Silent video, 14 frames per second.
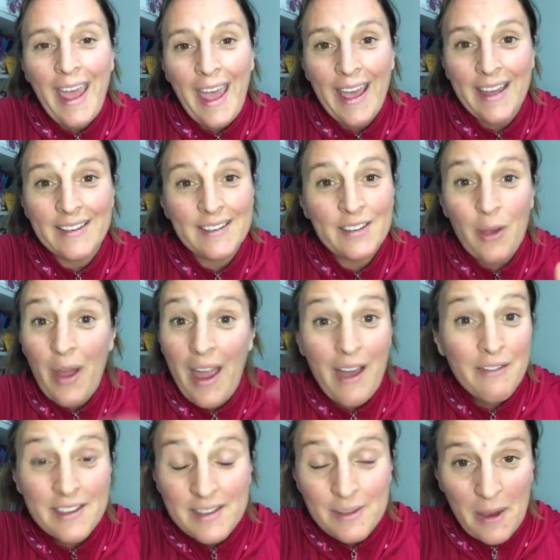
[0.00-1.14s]
And so I have
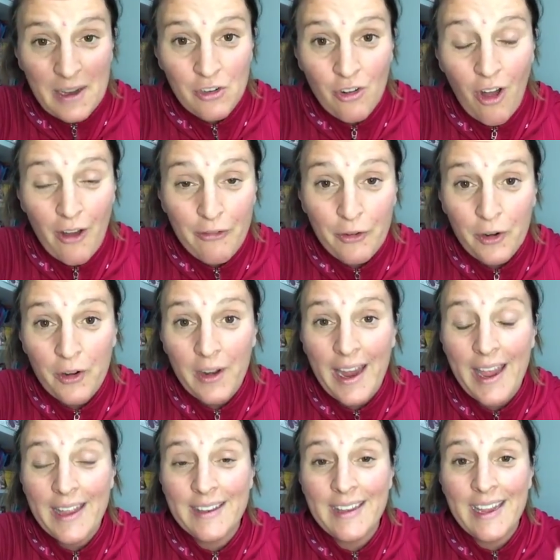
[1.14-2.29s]
this special offer,
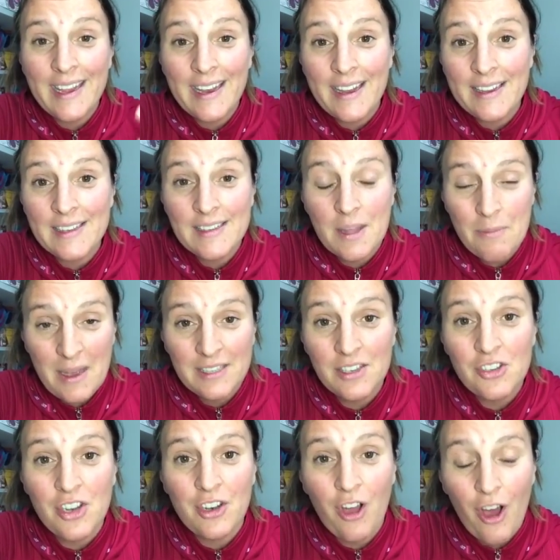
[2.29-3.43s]
and it is the
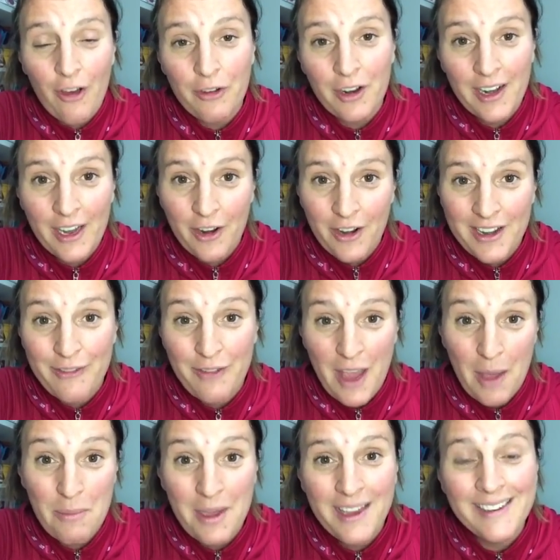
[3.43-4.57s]
Message and Offer Clarity
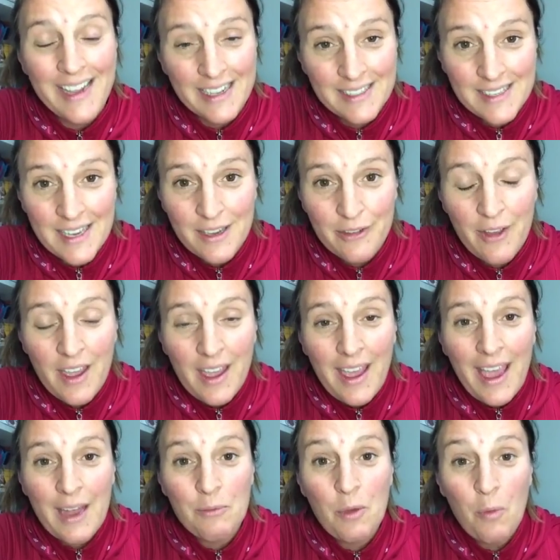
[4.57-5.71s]
VIP Intensive.
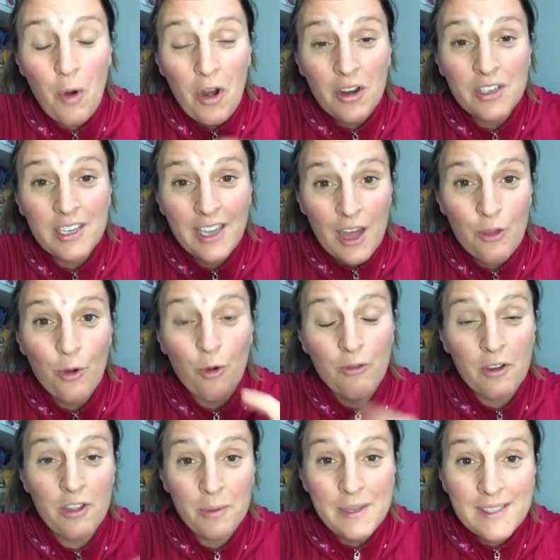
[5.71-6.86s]
And we work together over
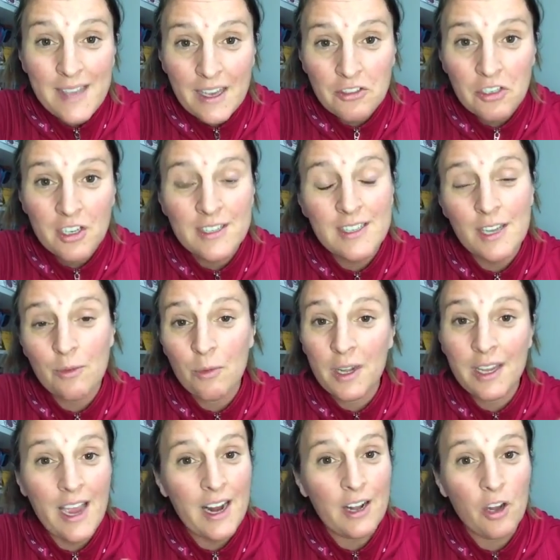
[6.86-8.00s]
3 sessions and really
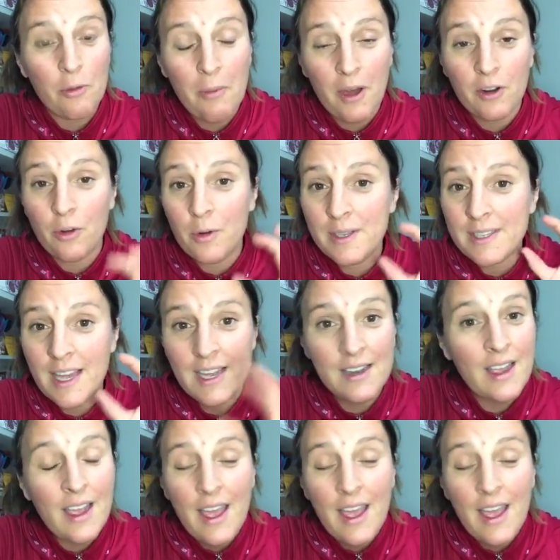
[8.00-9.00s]
get clear about who is that